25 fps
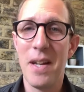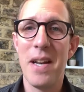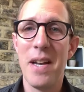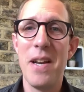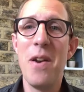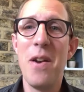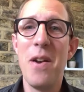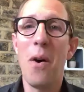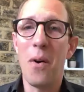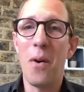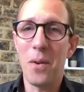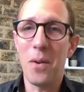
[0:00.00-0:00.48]

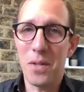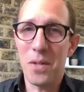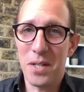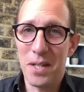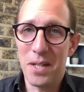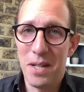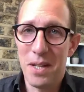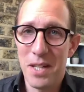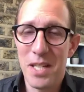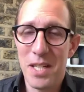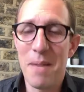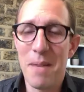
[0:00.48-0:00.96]
not
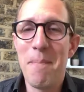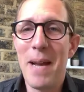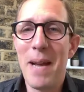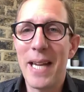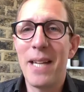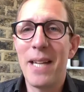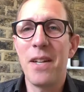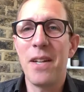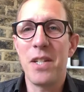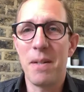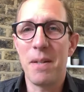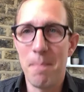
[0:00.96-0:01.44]
to
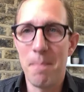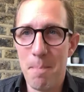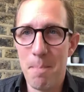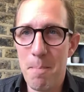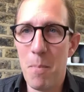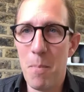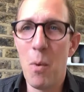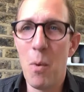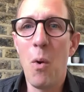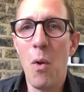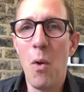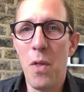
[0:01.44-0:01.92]
make us
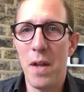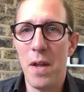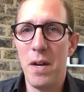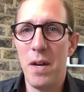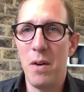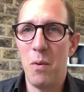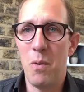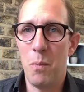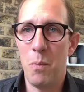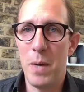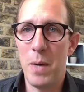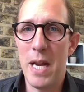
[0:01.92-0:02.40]
more
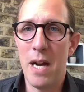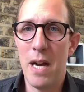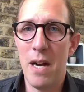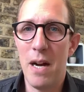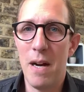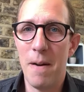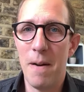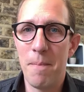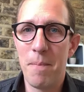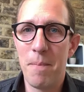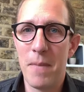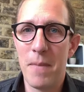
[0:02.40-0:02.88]
than we are,